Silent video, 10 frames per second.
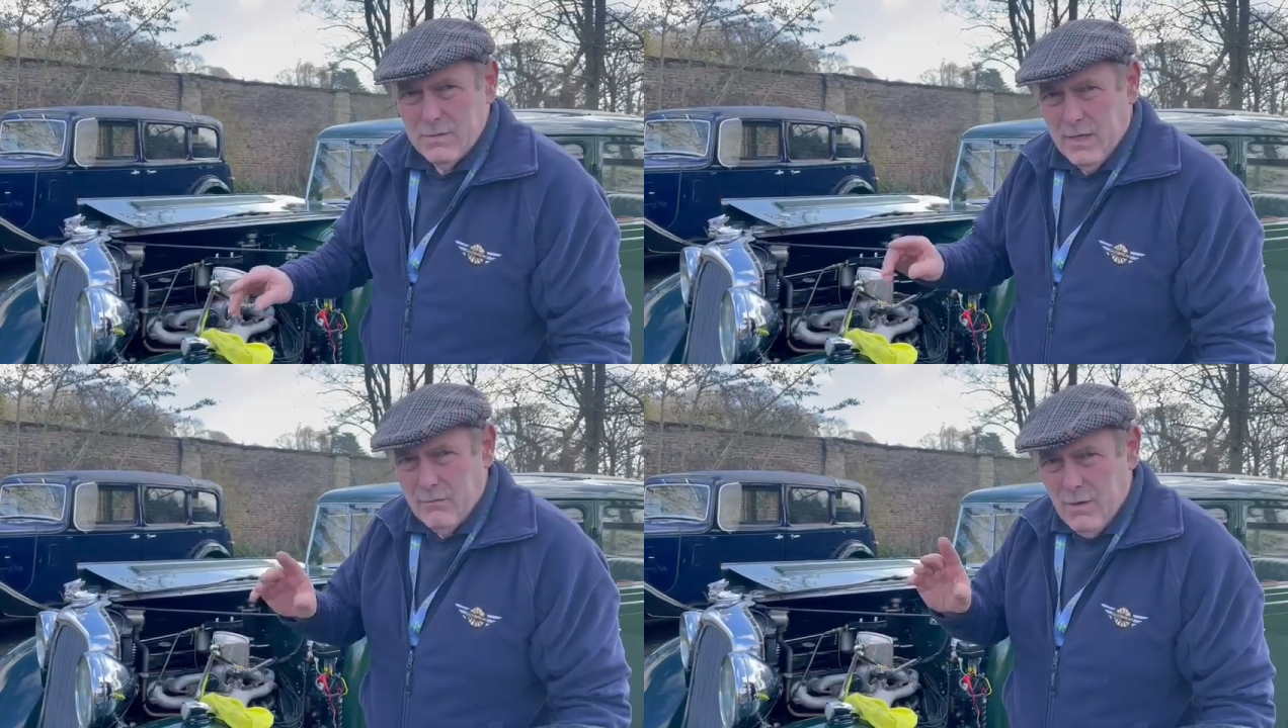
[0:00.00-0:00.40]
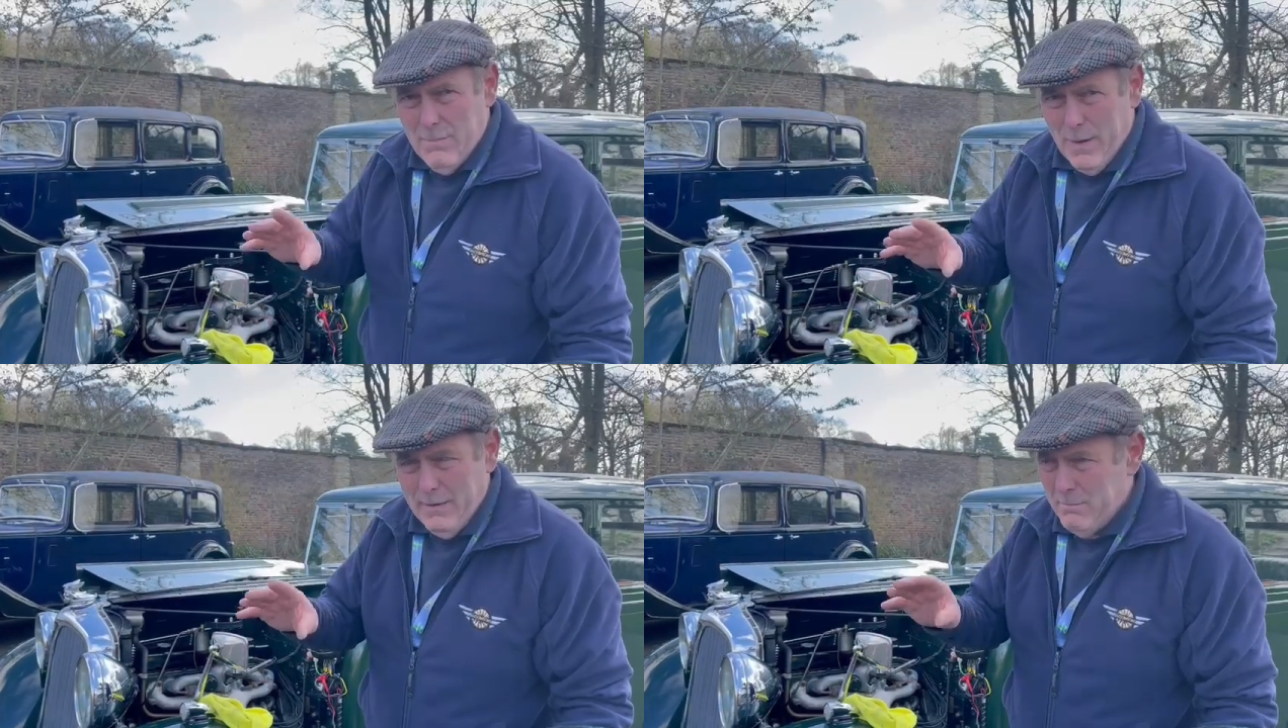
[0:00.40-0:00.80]
It's had a
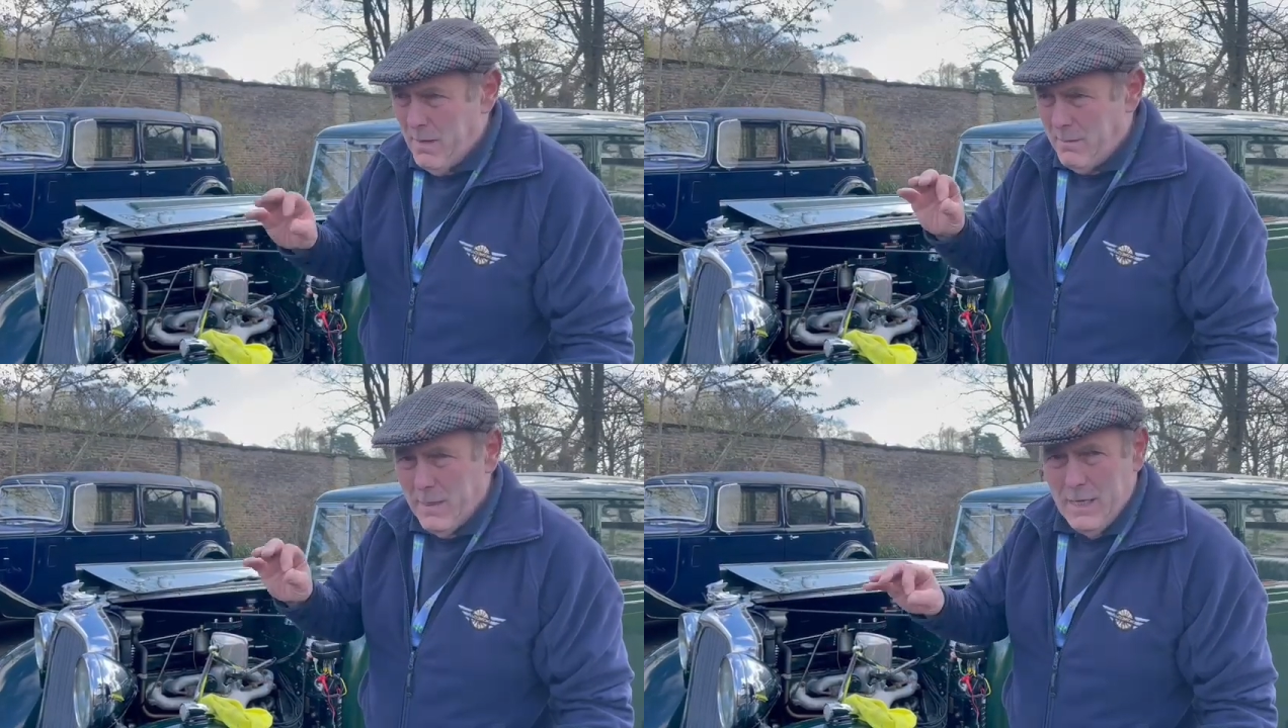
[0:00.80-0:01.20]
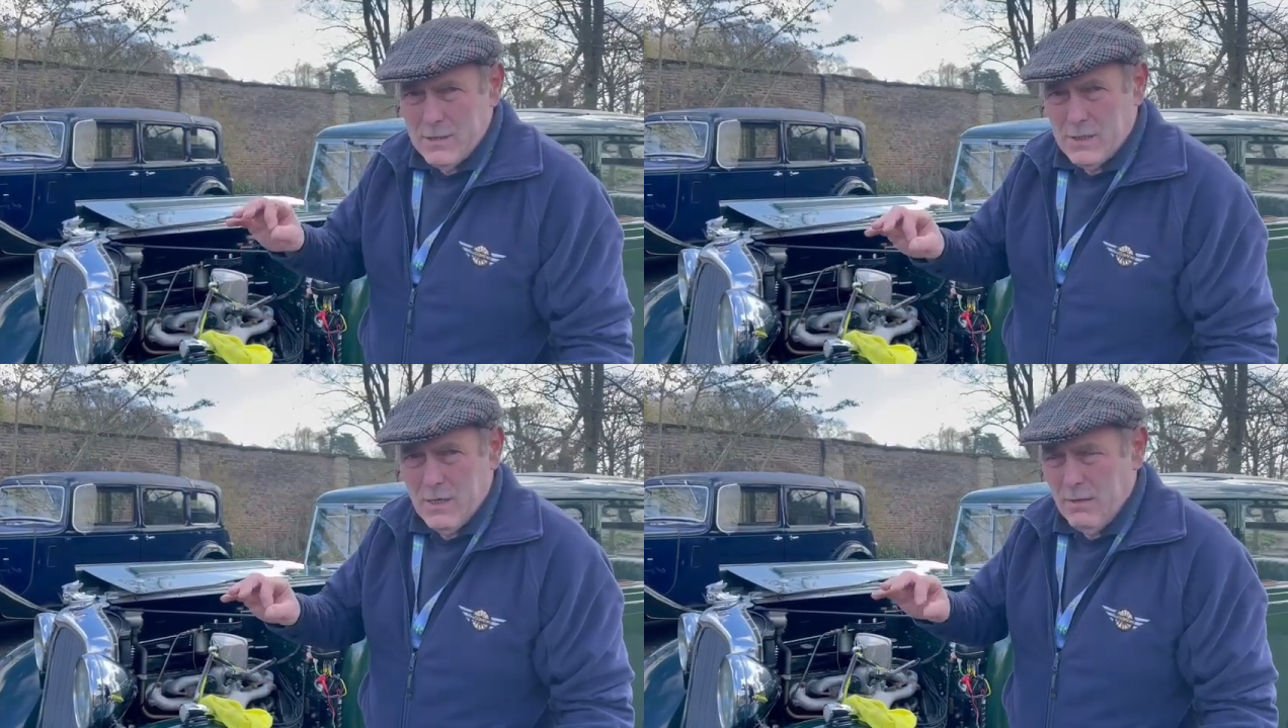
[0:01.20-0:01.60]
repaint many
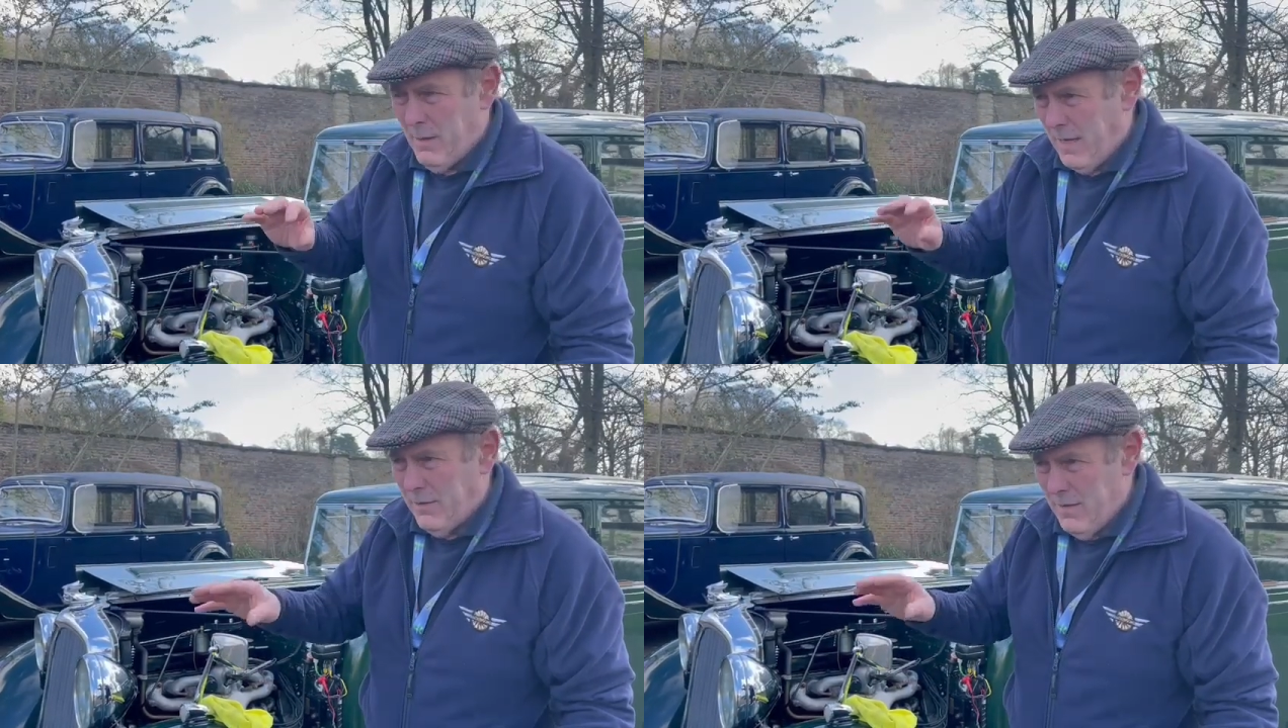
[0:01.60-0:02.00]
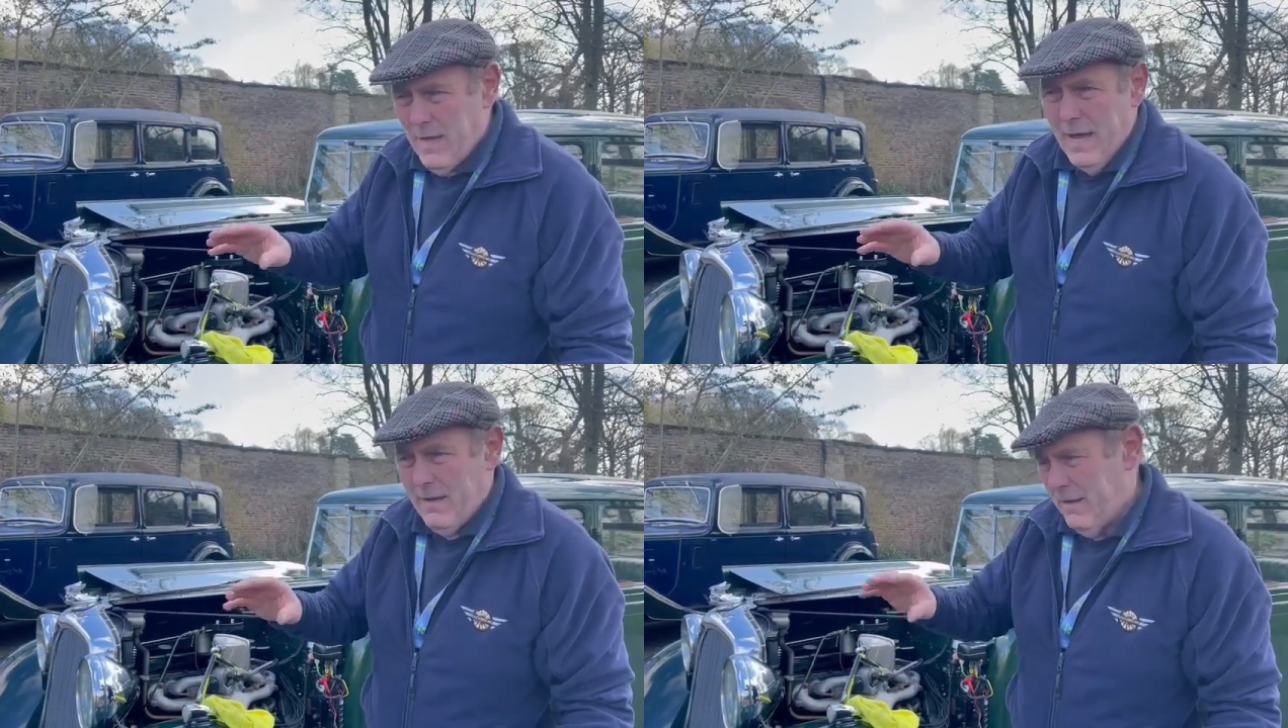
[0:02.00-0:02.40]
years ago, but other than
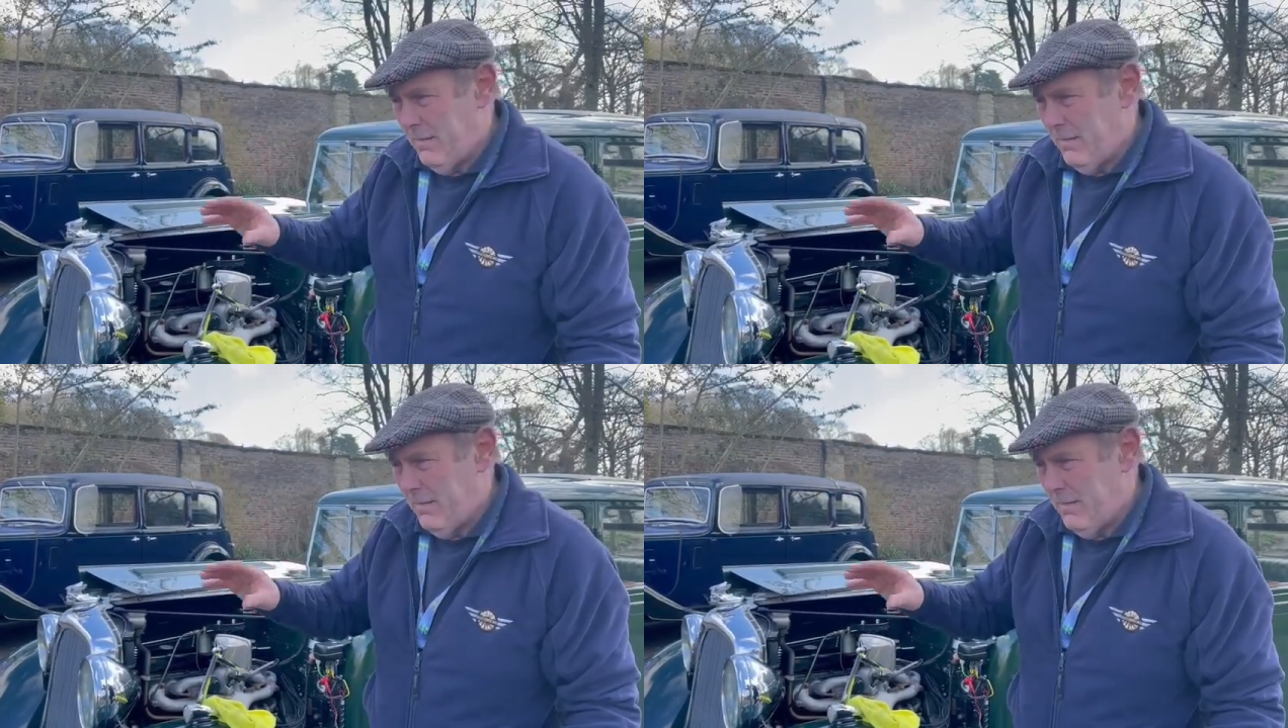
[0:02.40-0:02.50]
that,